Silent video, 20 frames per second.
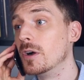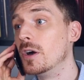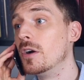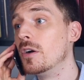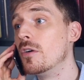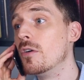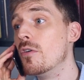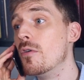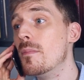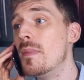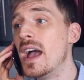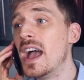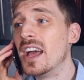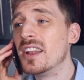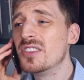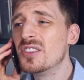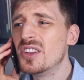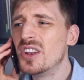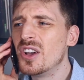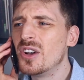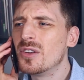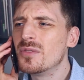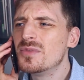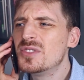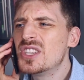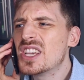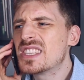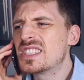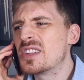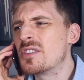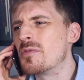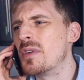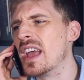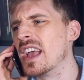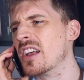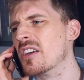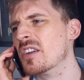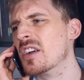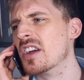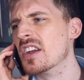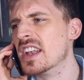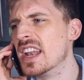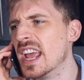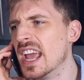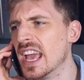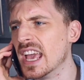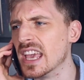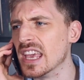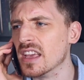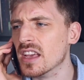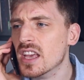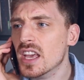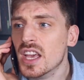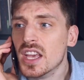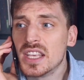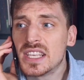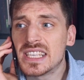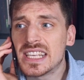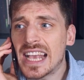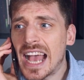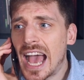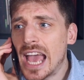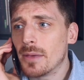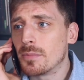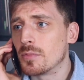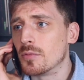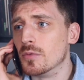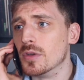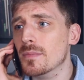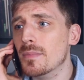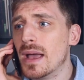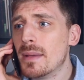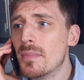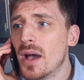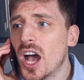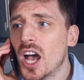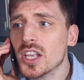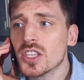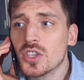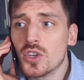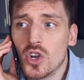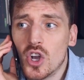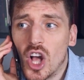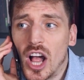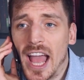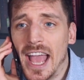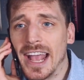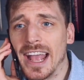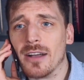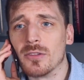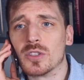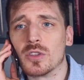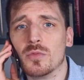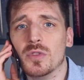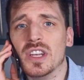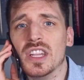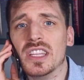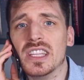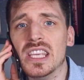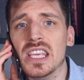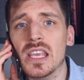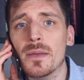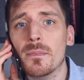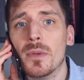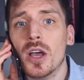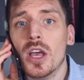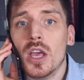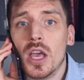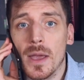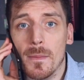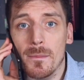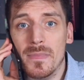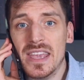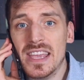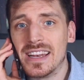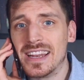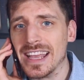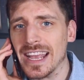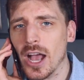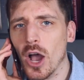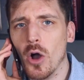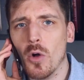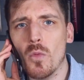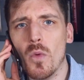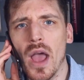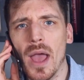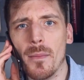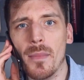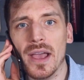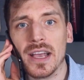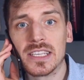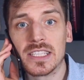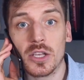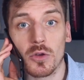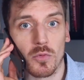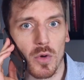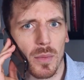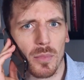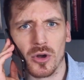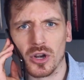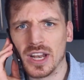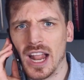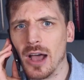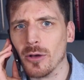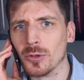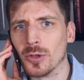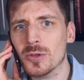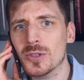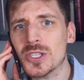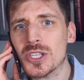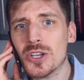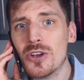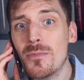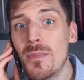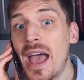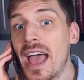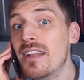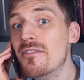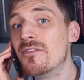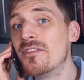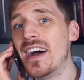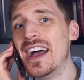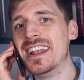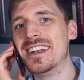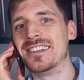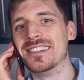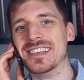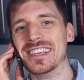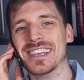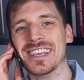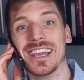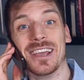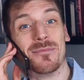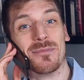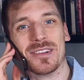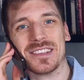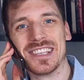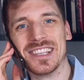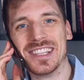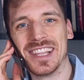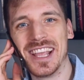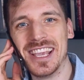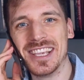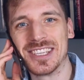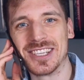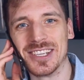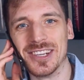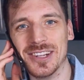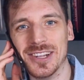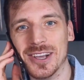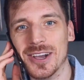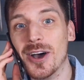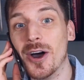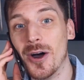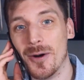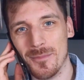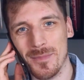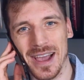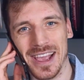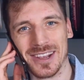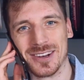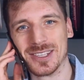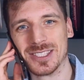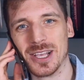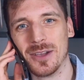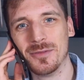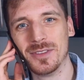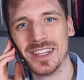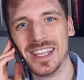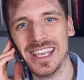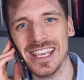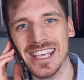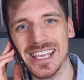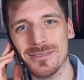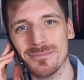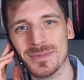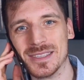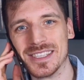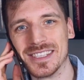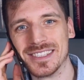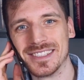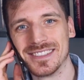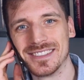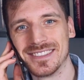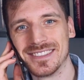Oh man, just a regular day. Skype with my boss, Google Hangouts with the team, a meeting on WebEx, a report out on Zoom, and finally, a presentation on Microsoft Teams.